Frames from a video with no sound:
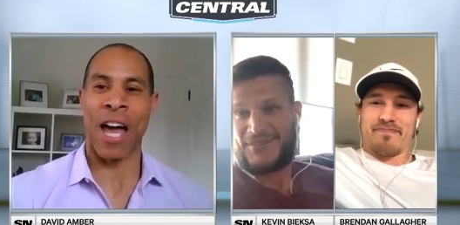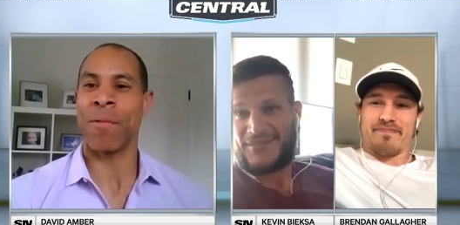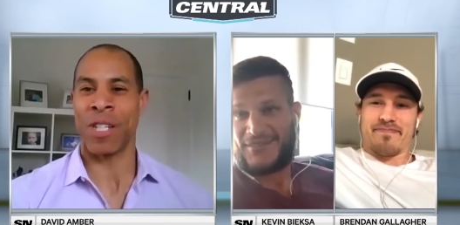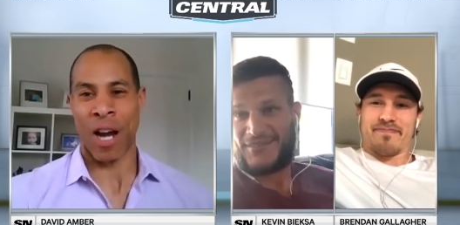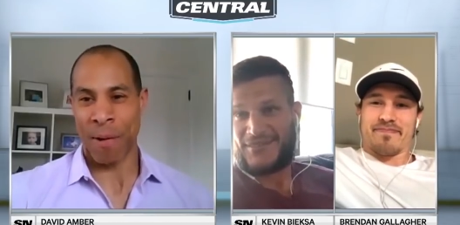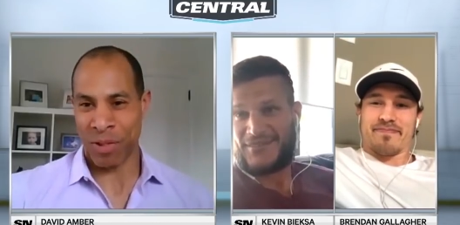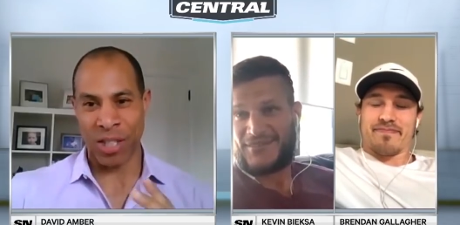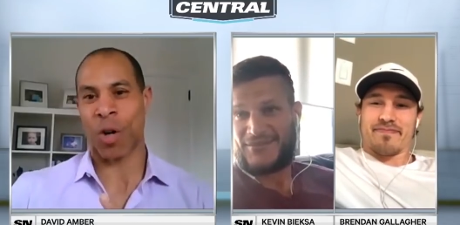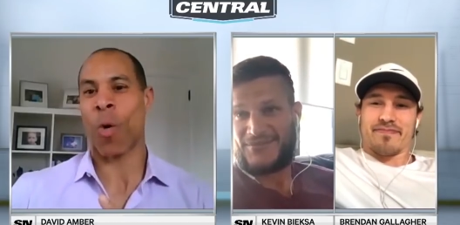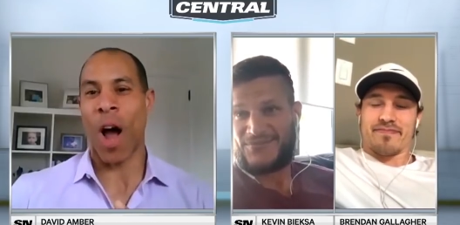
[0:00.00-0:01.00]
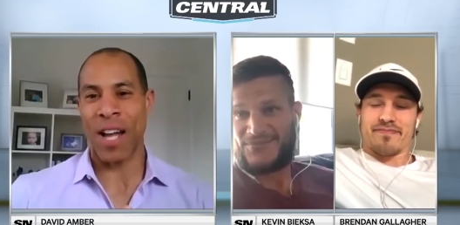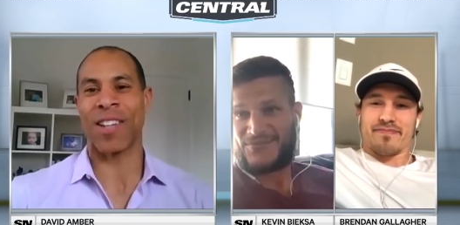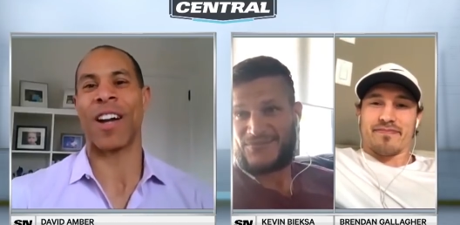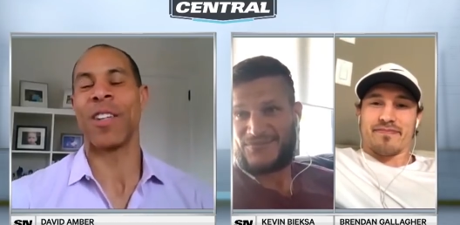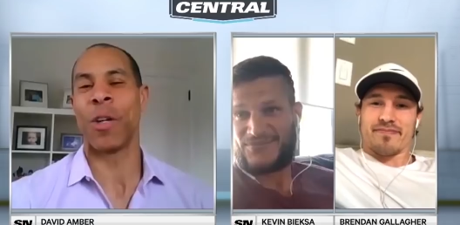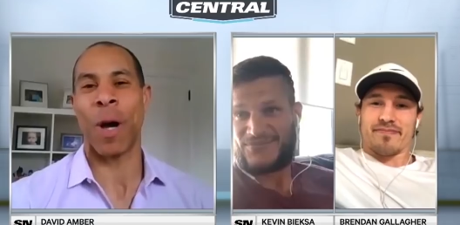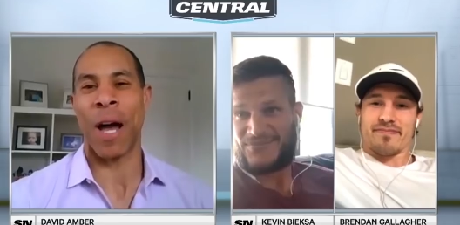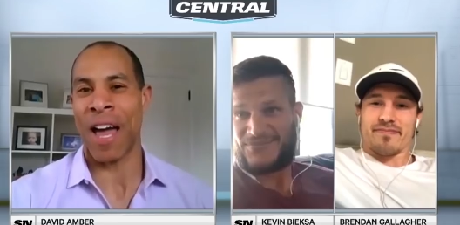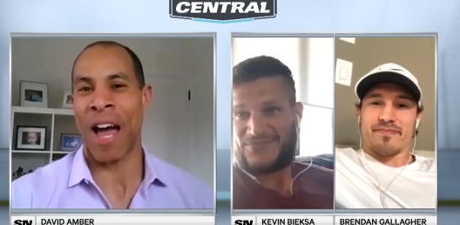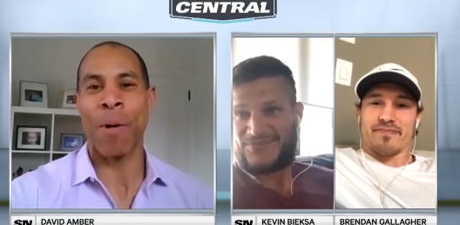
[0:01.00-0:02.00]
Speaker 1: I've seen the quads on you.
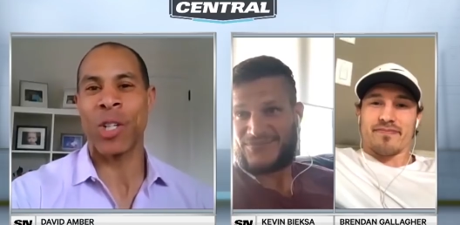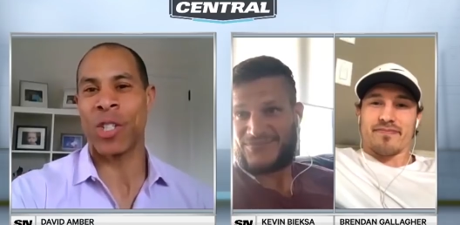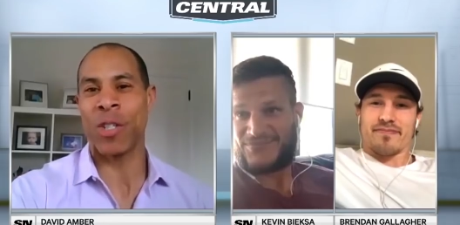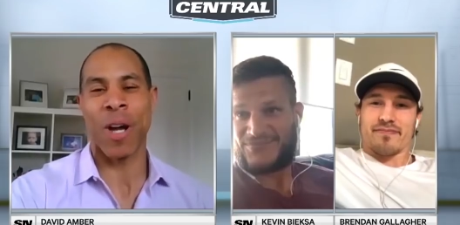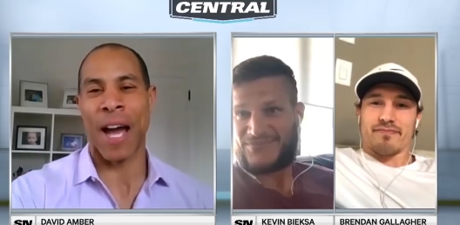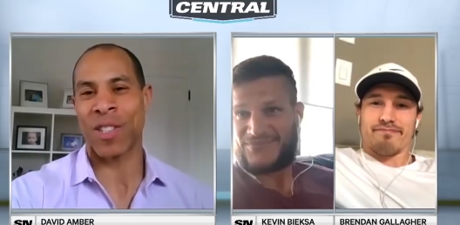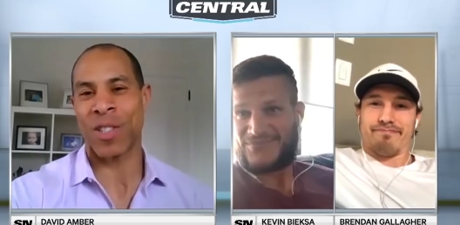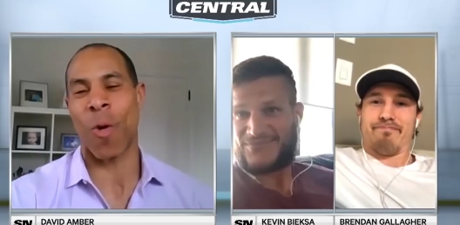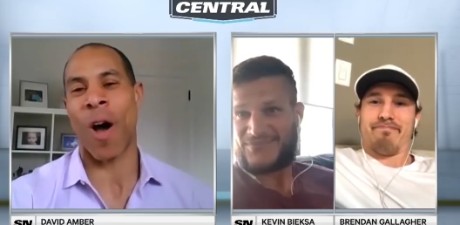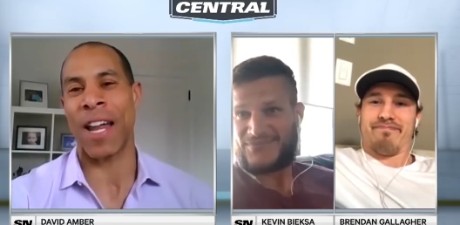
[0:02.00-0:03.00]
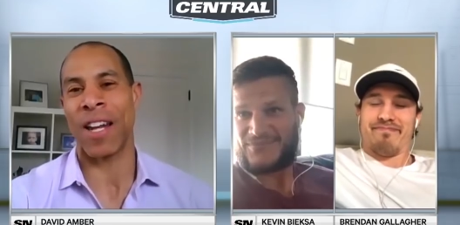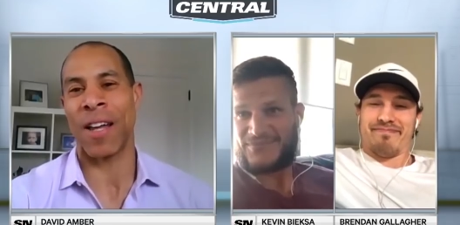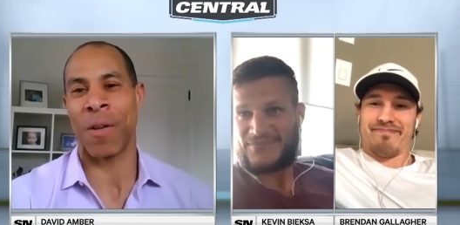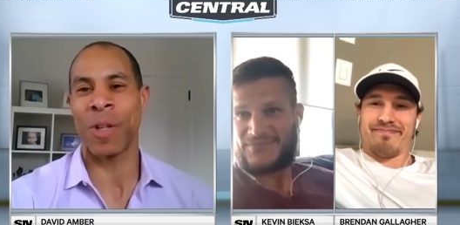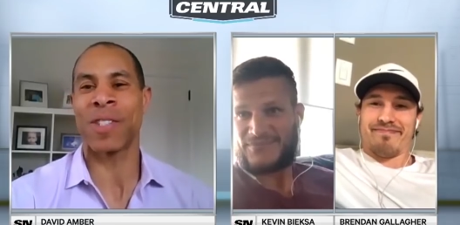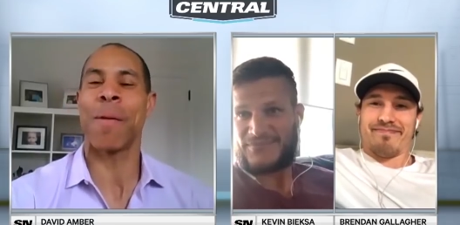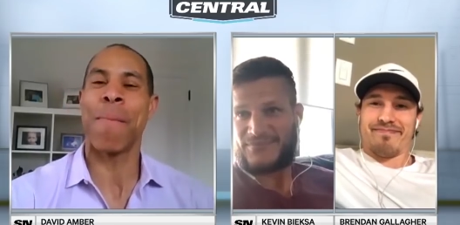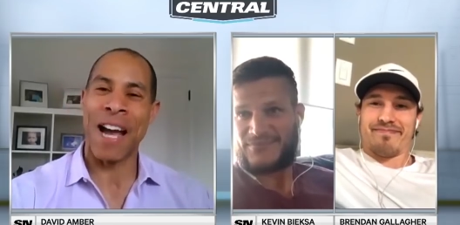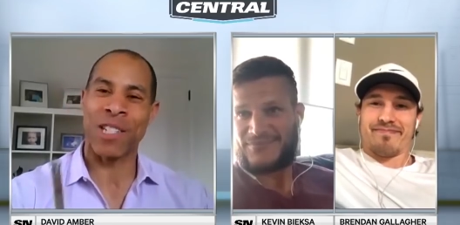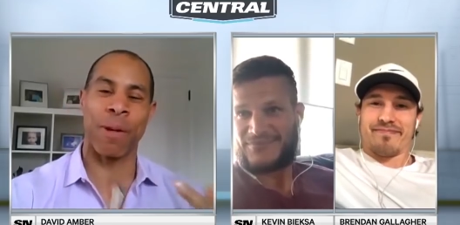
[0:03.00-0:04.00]
How much do you guys squat? What's the
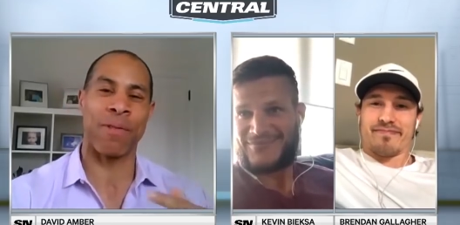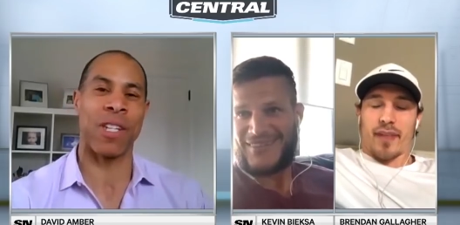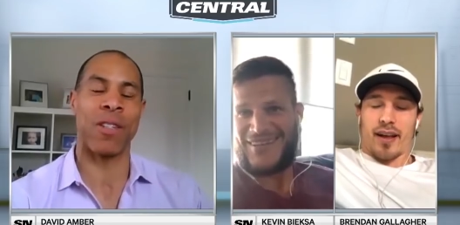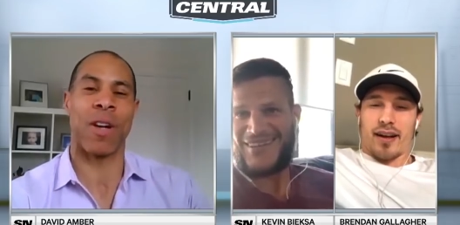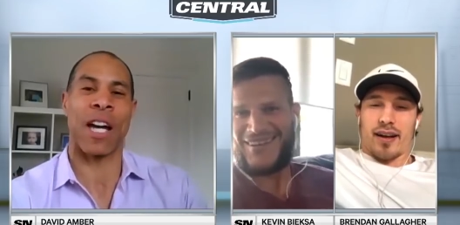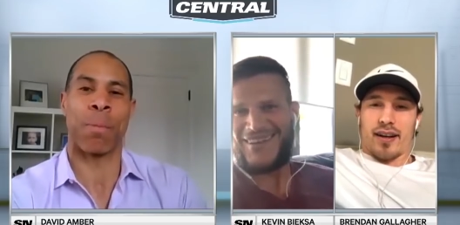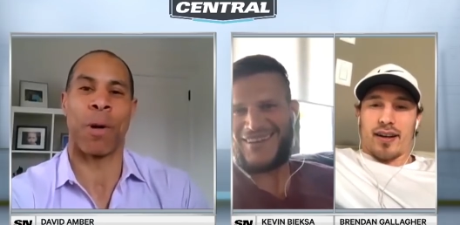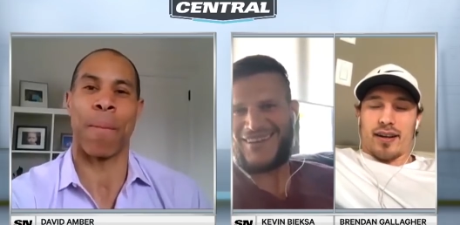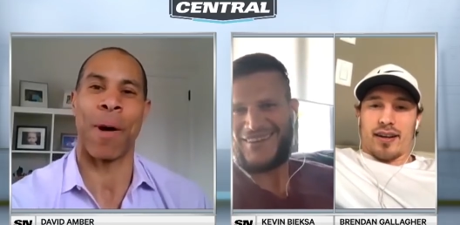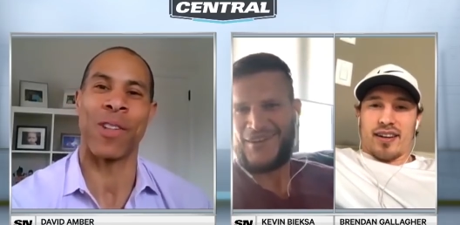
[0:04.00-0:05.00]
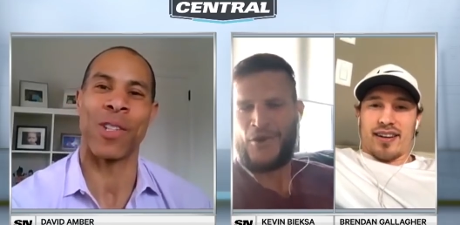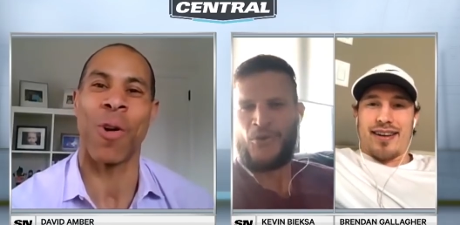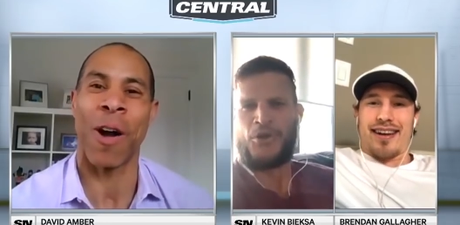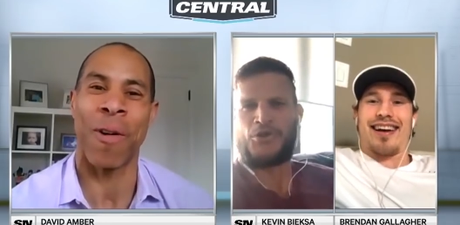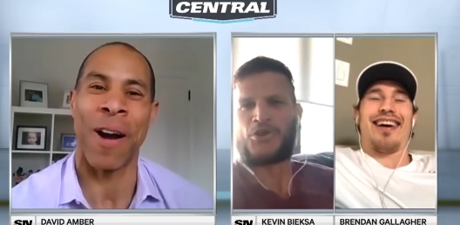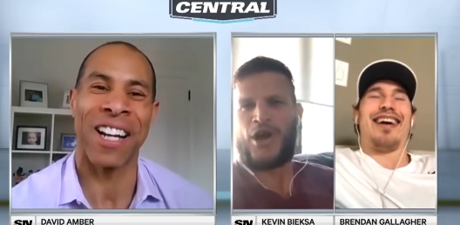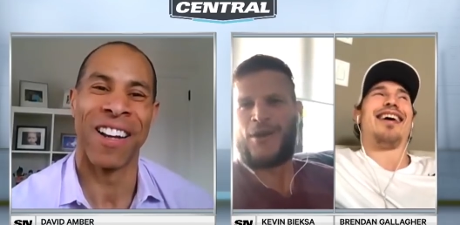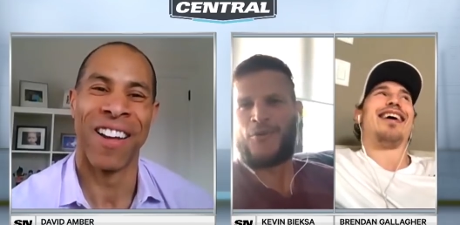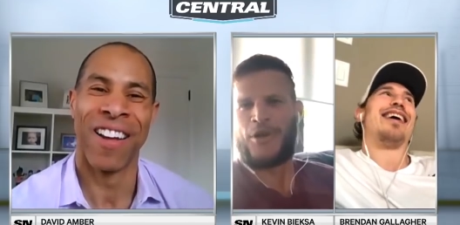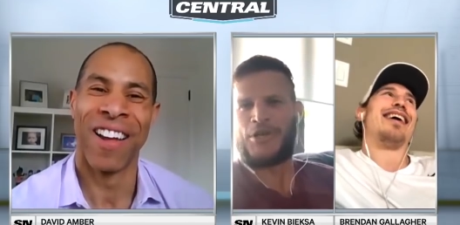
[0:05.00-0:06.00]
max we've seen you guys put up
Speaker 2: on the
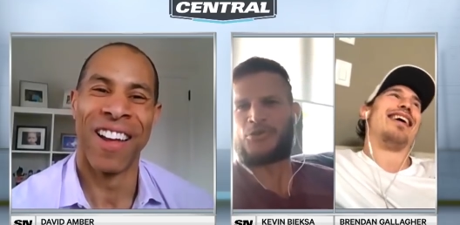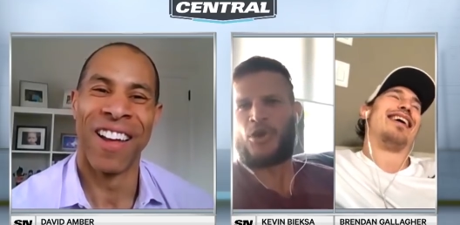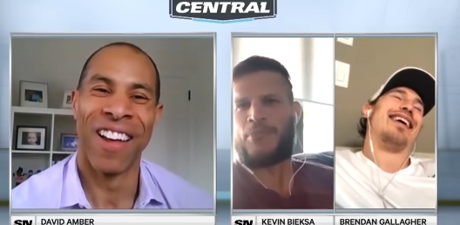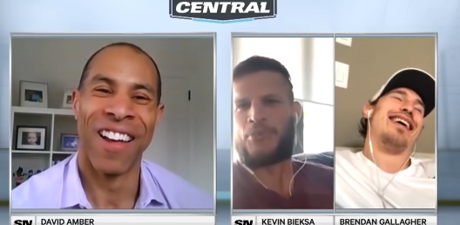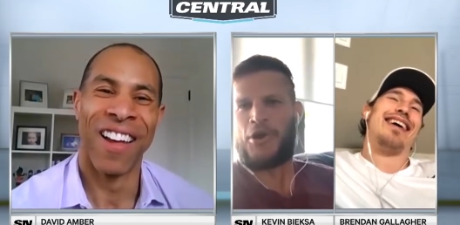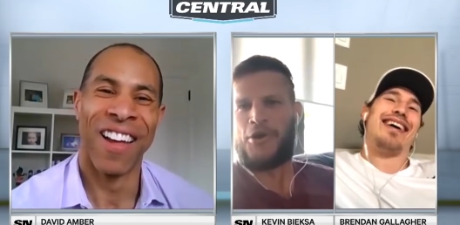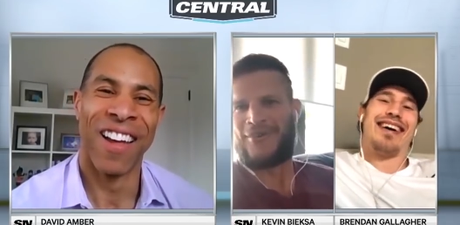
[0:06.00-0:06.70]
What do you squat, bro?